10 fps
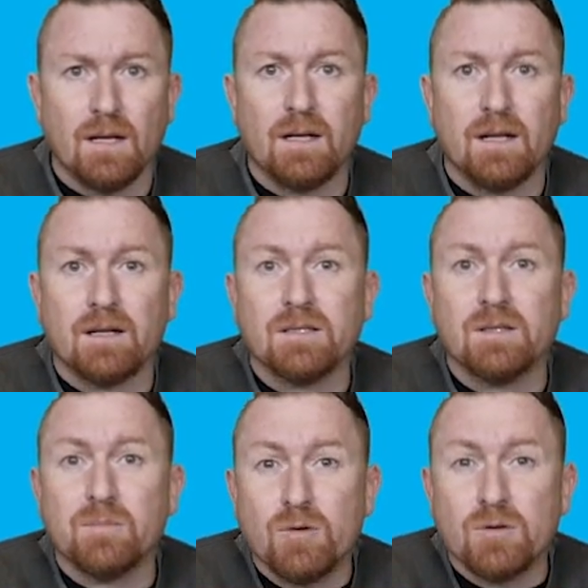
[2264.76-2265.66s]
Now it's
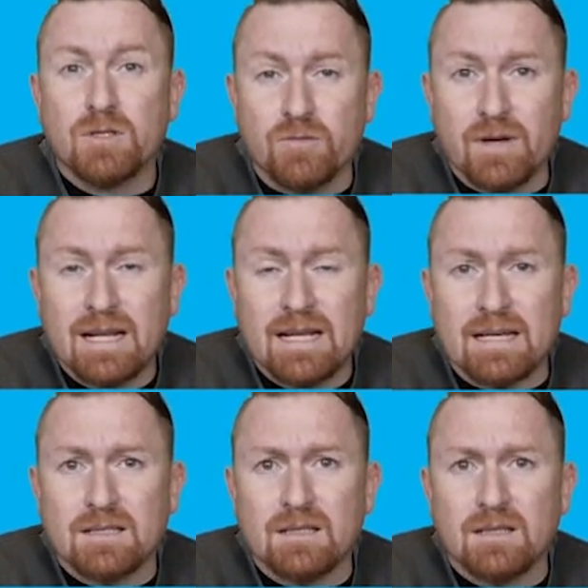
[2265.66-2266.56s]
important to
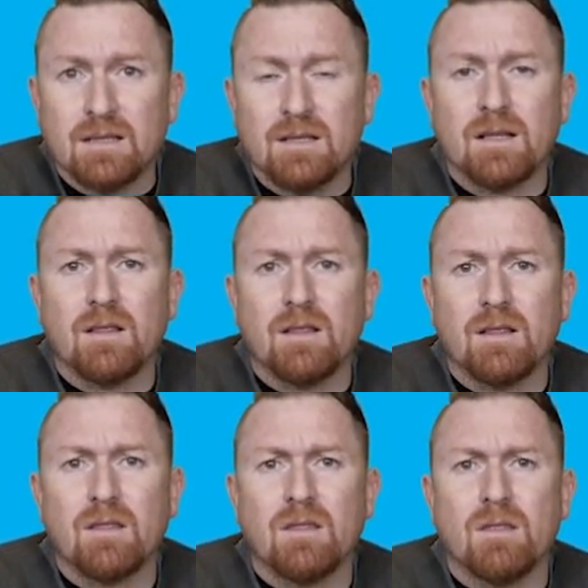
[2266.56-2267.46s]
realize that
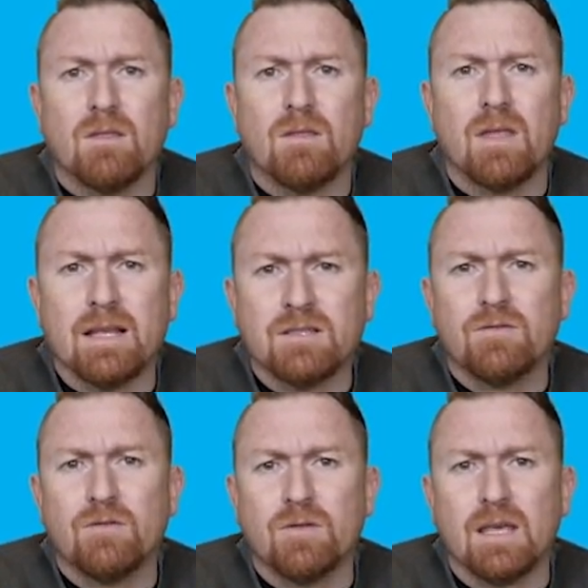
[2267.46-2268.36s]
that is
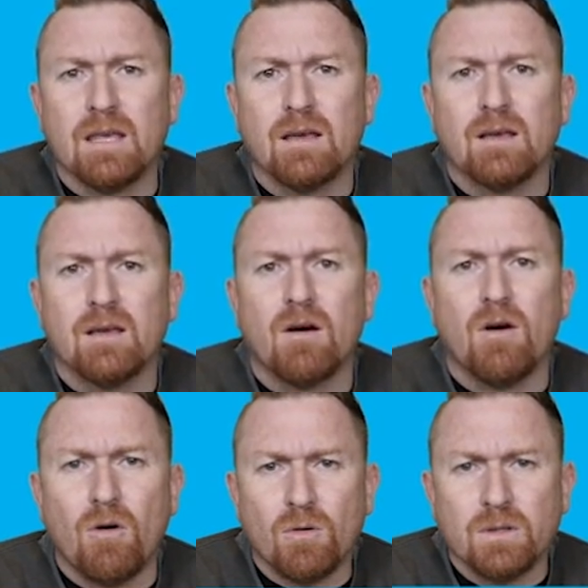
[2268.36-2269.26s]
for the
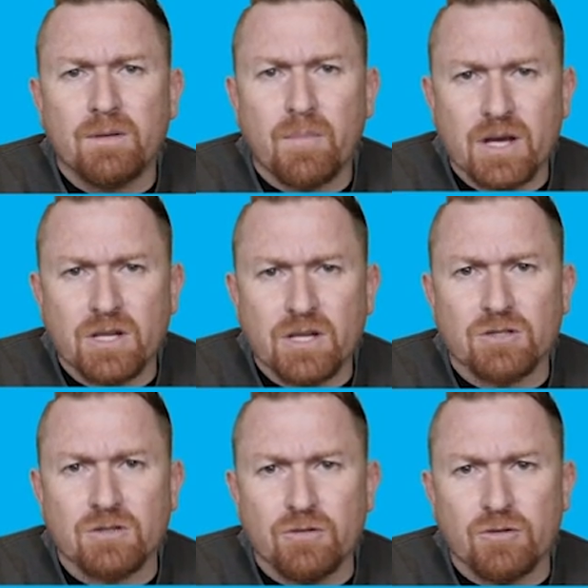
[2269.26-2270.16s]
older patient
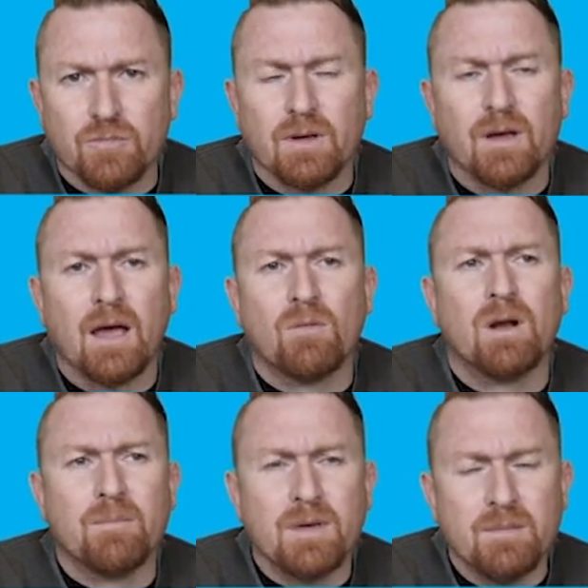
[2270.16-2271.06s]
group and what I
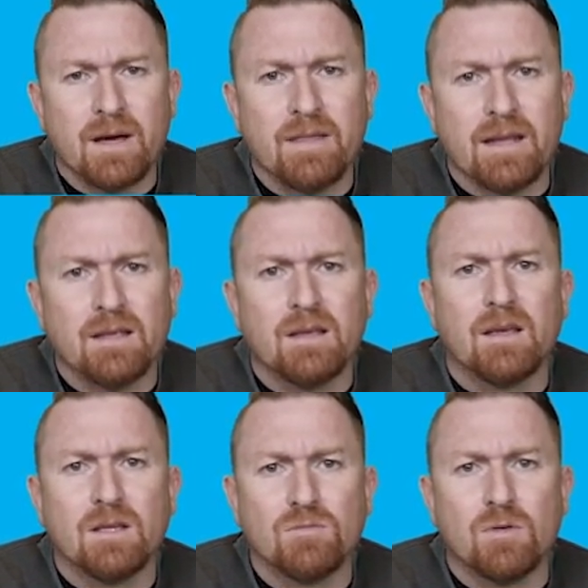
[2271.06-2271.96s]
mean by that
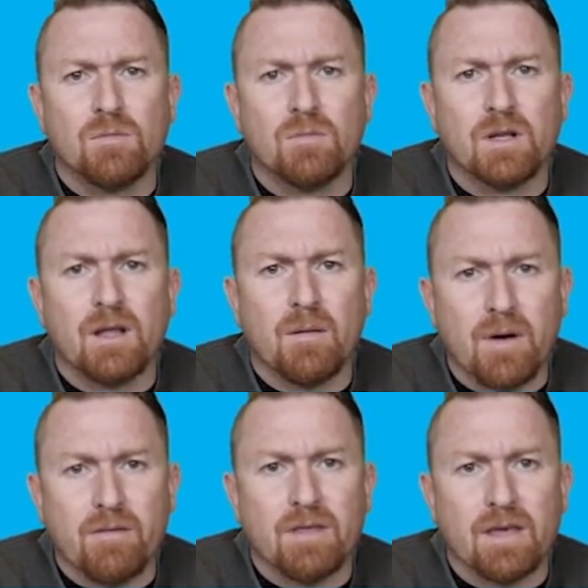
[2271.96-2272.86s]
is women
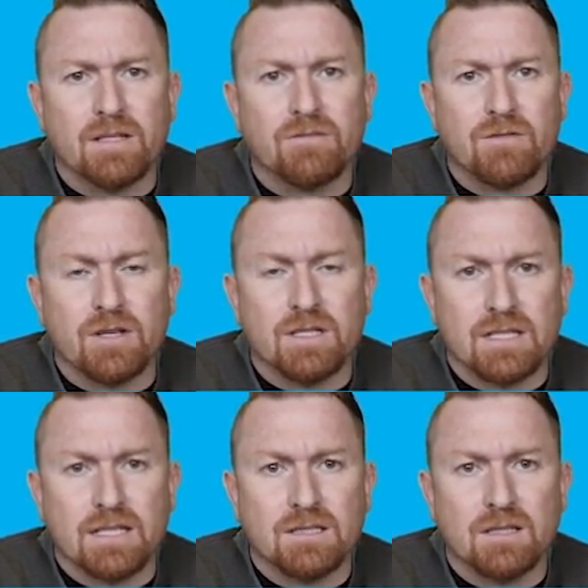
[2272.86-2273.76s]
above the age of
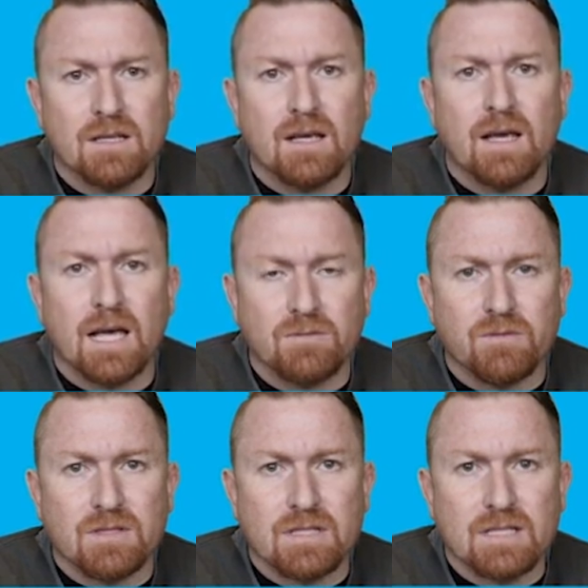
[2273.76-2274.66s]
36 as
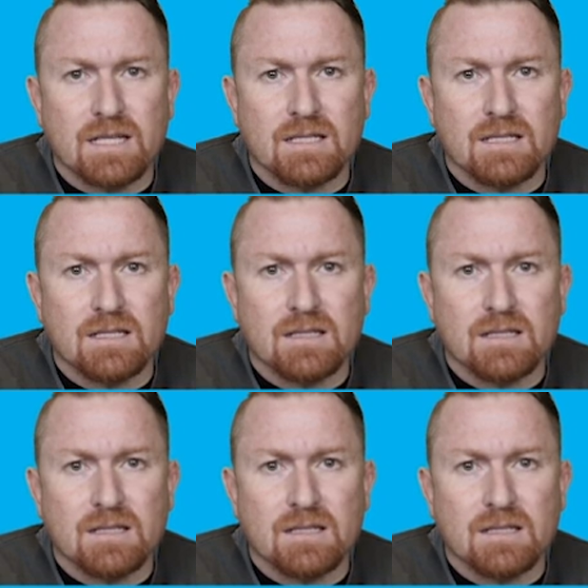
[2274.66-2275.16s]
we've discussed.